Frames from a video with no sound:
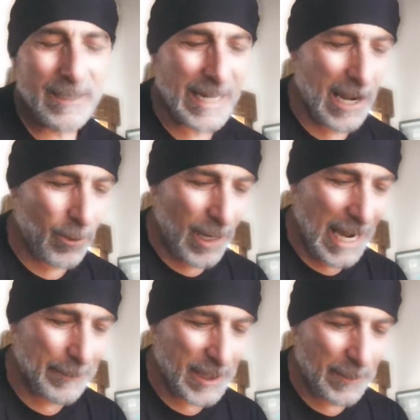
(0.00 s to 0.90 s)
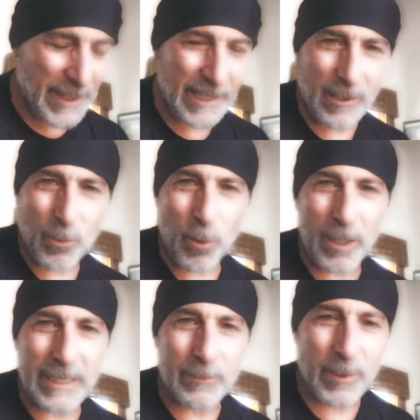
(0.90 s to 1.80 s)
Now, I'm going to be
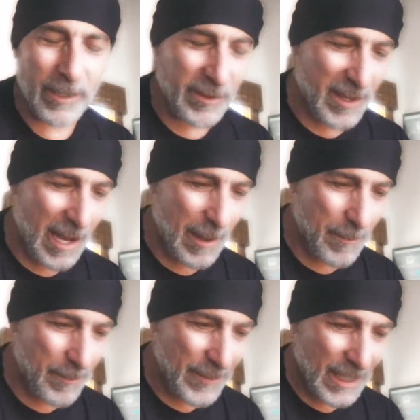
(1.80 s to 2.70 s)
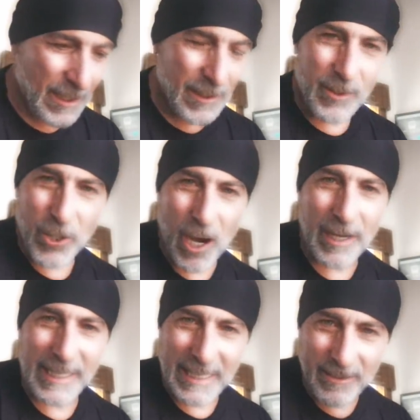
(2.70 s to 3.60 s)
working with
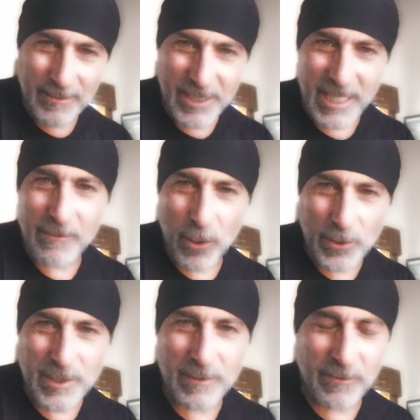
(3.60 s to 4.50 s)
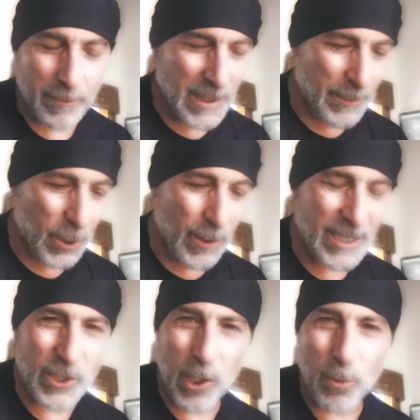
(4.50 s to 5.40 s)
Naughty and Steve Olson from
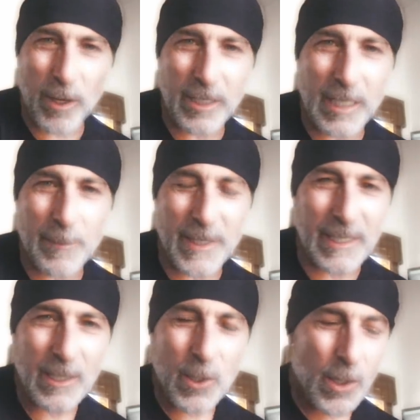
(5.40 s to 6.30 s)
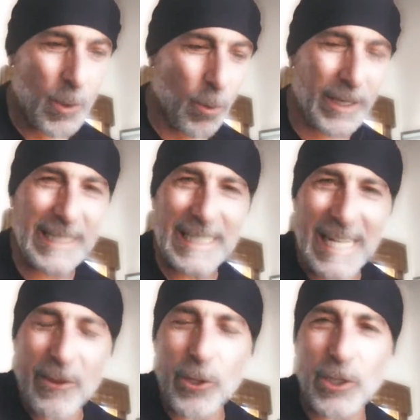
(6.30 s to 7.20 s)
WSO. We're going to be working
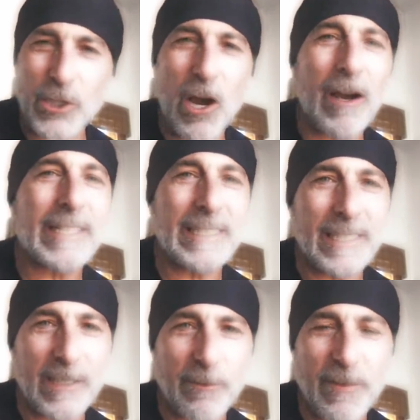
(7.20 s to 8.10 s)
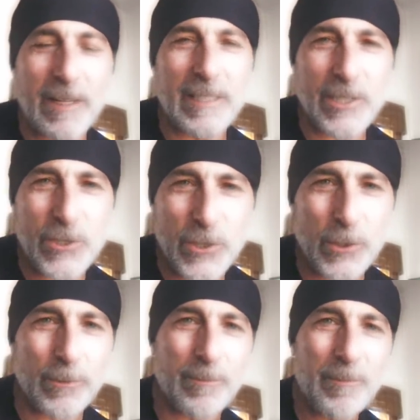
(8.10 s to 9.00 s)
together and talking here fairly
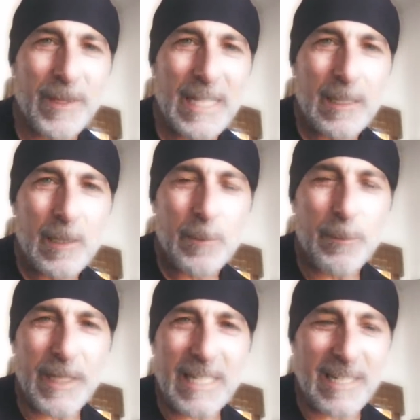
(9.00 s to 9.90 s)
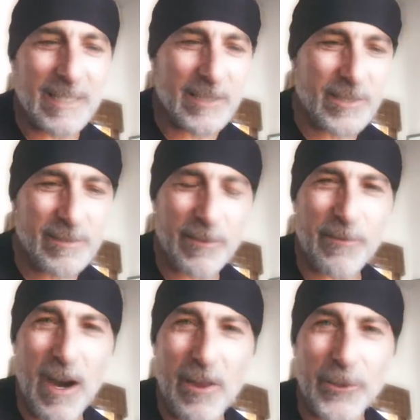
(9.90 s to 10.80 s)
soon, because the
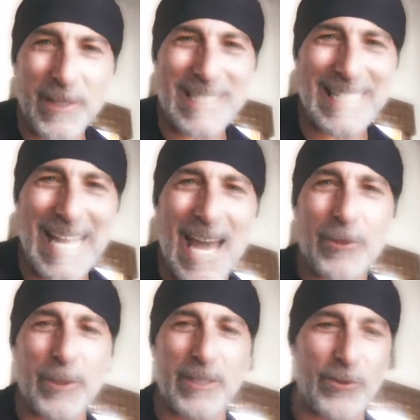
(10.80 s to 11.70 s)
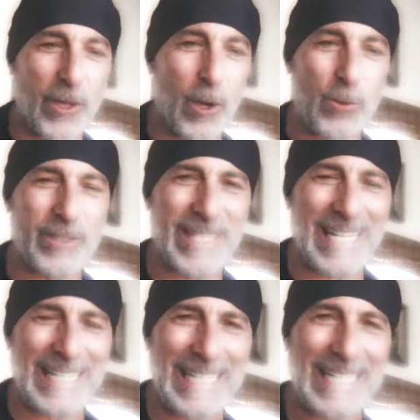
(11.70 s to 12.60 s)
Father is gathering those
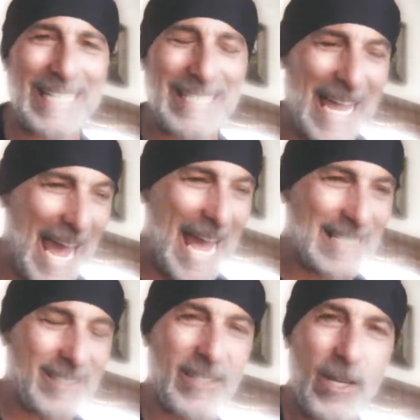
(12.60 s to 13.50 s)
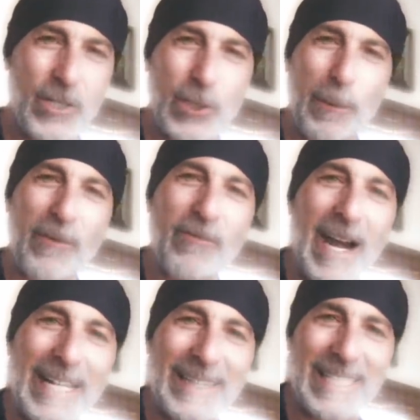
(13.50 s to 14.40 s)
that He's asked to
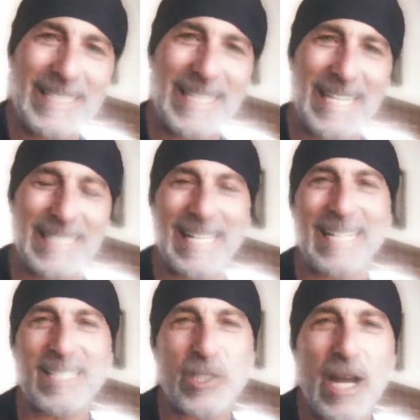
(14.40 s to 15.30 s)
provide these things, and it's